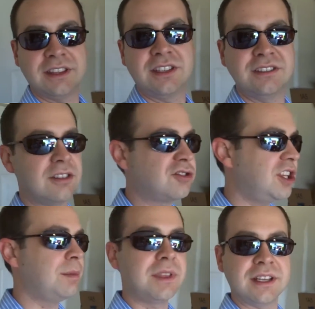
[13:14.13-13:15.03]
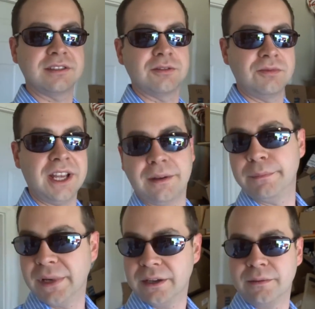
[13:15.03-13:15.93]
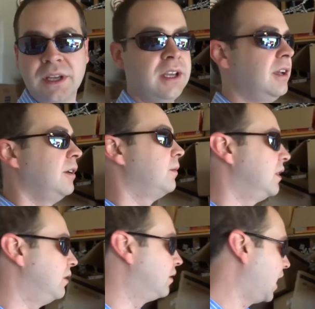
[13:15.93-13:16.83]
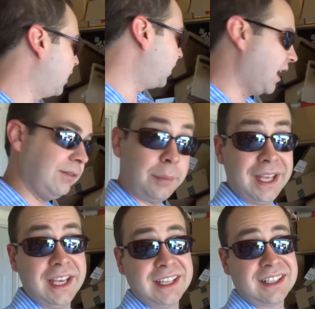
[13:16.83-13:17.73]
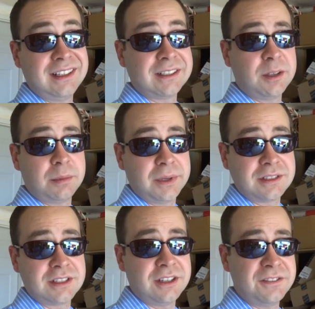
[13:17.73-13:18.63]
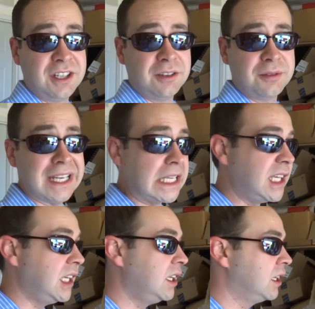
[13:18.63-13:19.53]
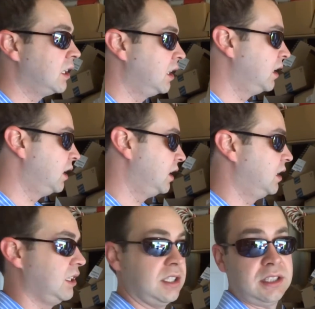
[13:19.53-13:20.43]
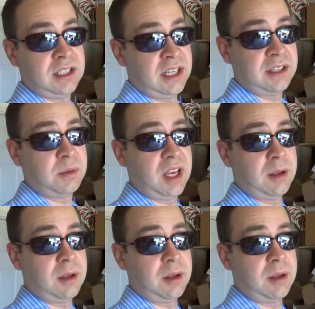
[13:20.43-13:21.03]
These aren't cheap things to rent, but when you kind of become a pig and collect up a bunch of stuff you don't need, that's what